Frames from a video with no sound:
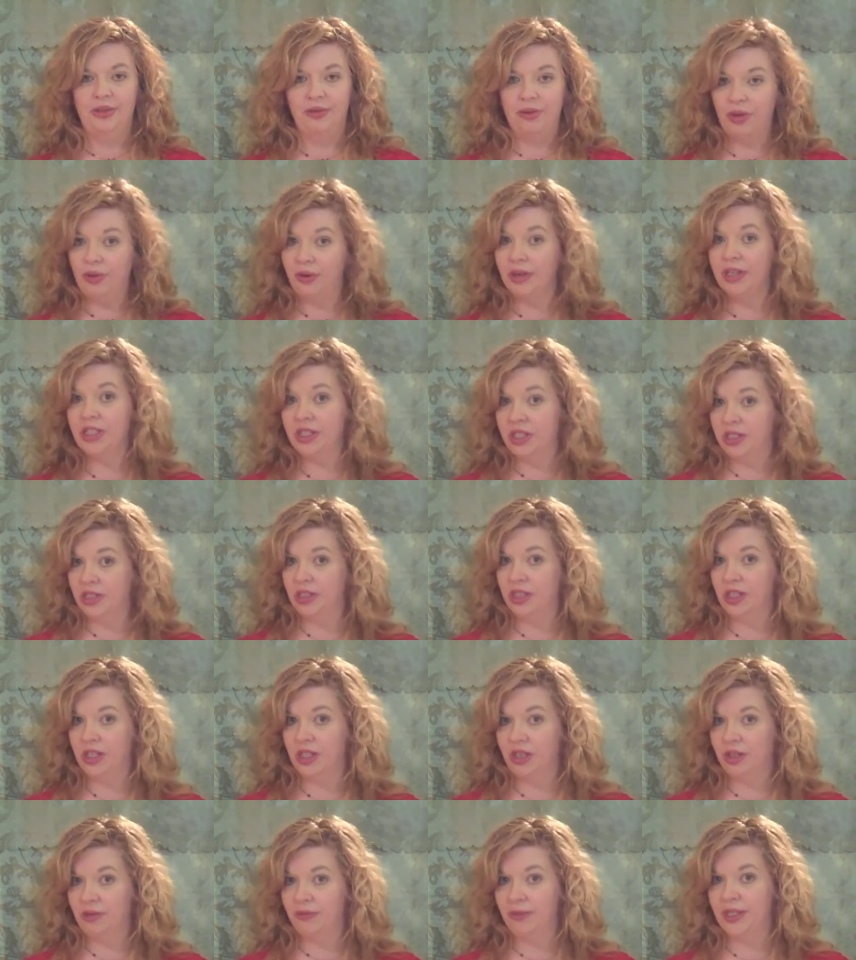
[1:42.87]
questions
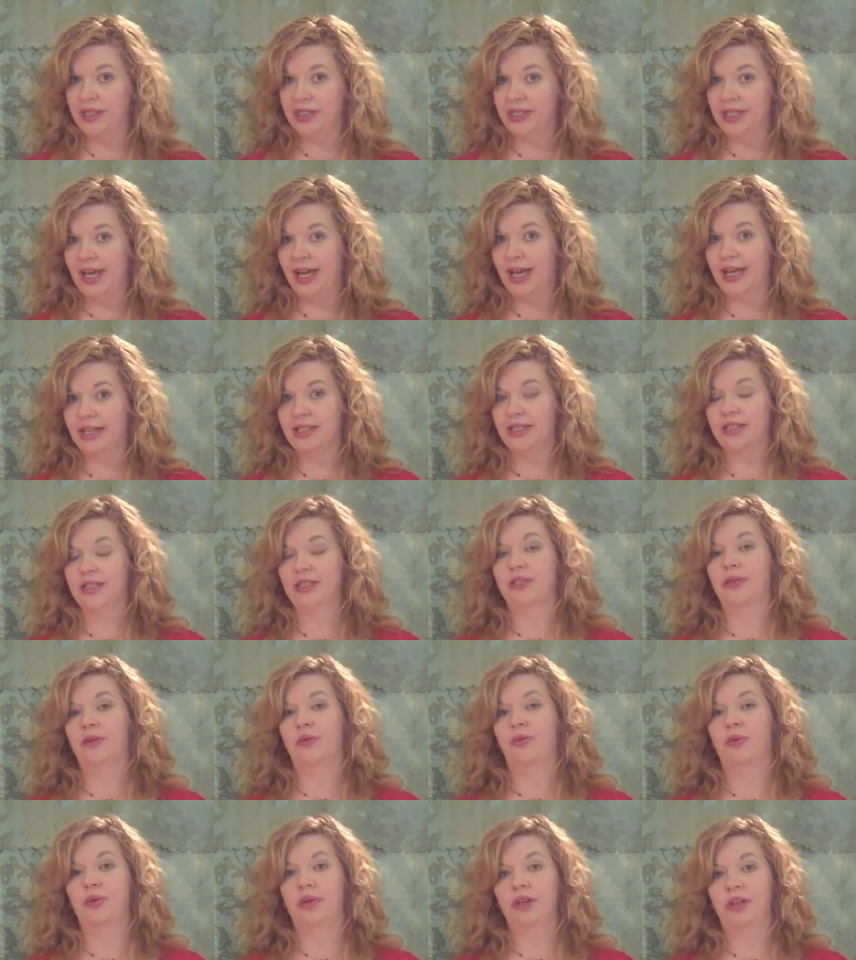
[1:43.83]
that you must ask.
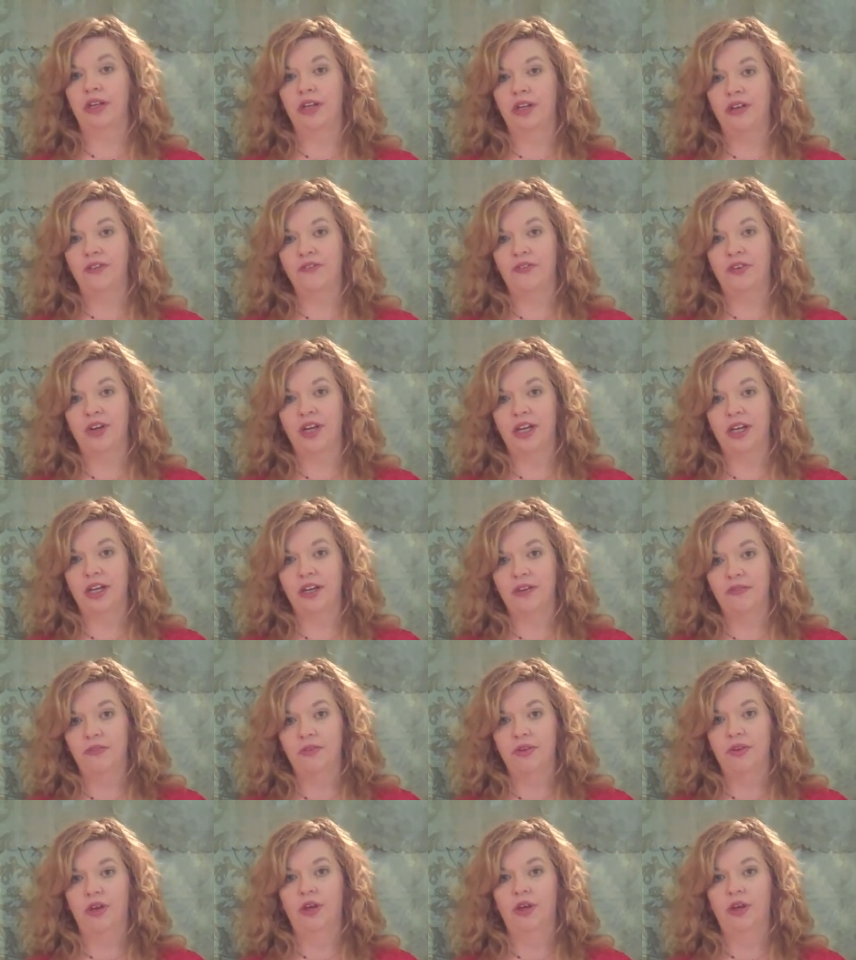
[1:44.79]
What are they afraid of?